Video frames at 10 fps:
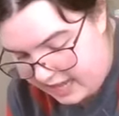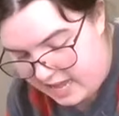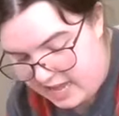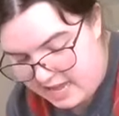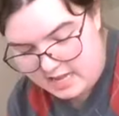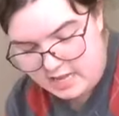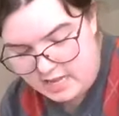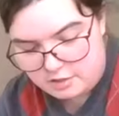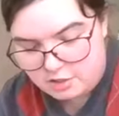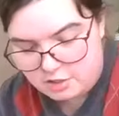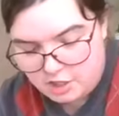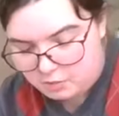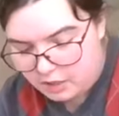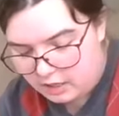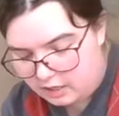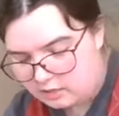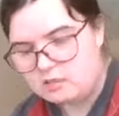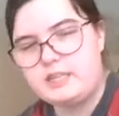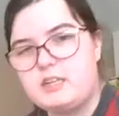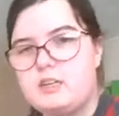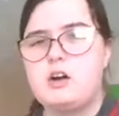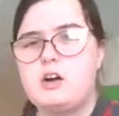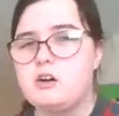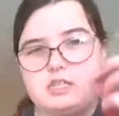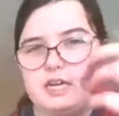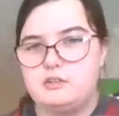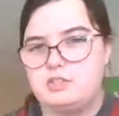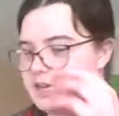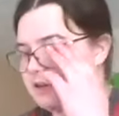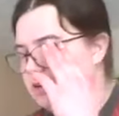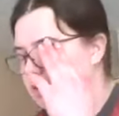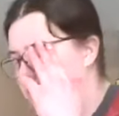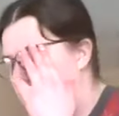a skewer, like a cocktail stick, or